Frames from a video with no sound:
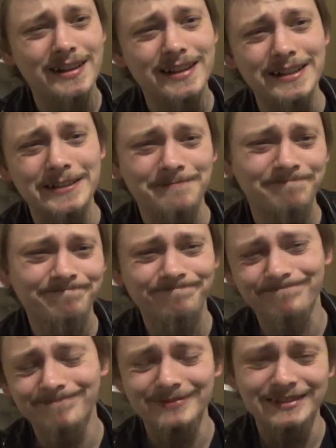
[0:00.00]
are
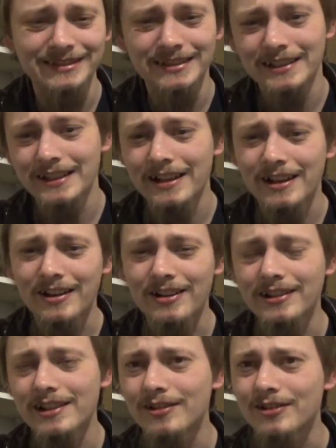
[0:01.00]

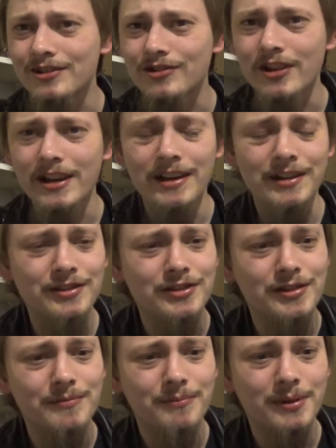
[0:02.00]
a little
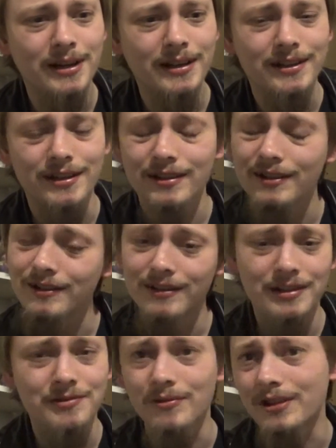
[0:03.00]
strange, but
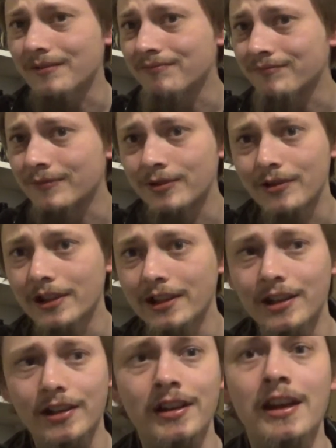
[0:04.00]
this one
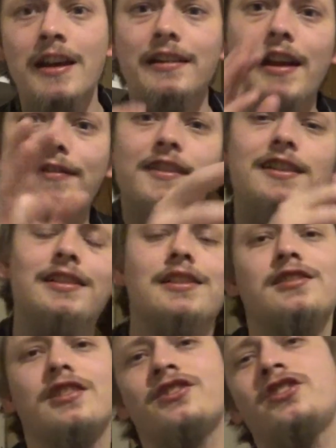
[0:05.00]
really good. Definitely
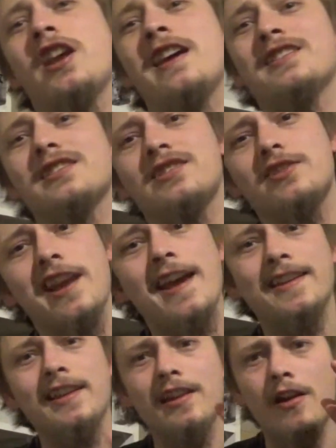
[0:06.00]
suggest
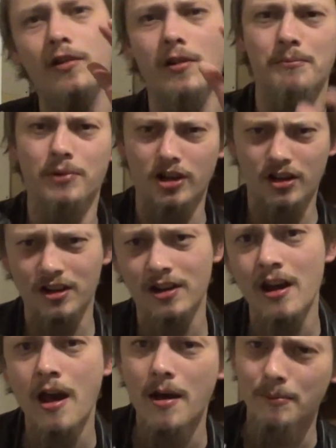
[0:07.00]
checking out Brücke
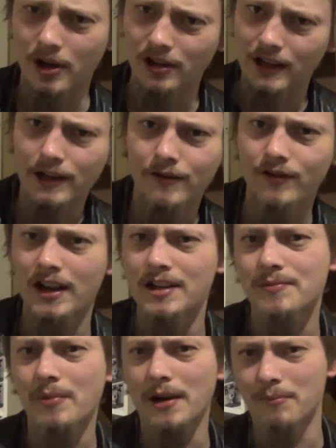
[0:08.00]
Berliner
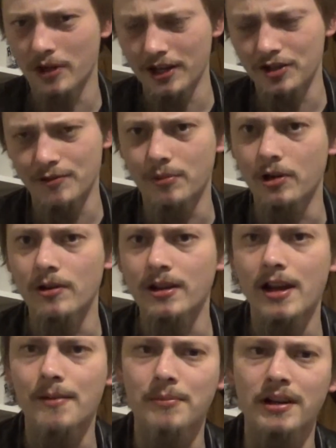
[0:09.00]
Weisse by Bridge Brewing
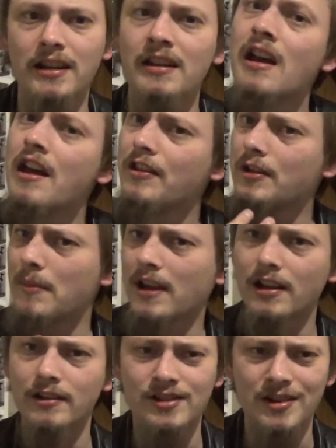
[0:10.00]
Company. They're
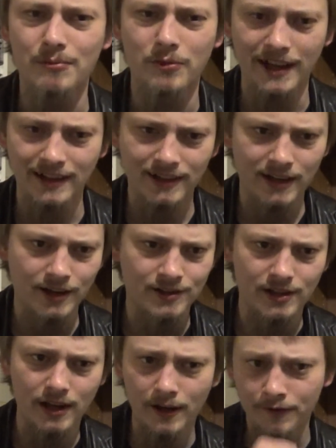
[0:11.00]
making some really nice
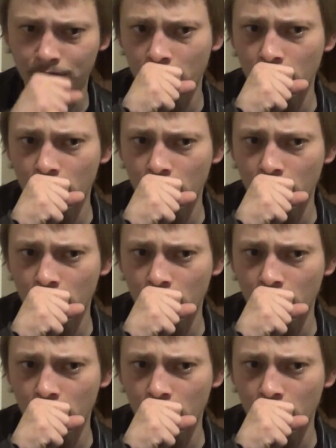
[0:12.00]
stuff.